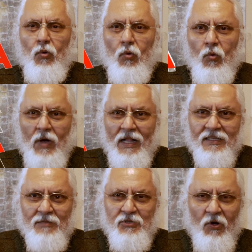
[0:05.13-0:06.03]

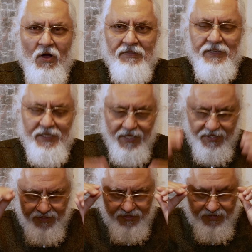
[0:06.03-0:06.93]
Welcome to RV
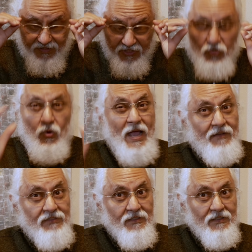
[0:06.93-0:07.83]
and
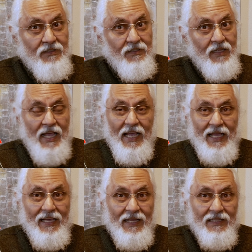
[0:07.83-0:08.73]
Travel
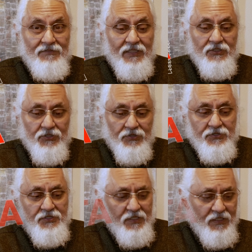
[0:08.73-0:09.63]

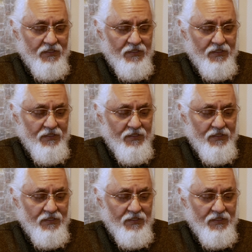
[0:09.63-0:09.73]
Adventures.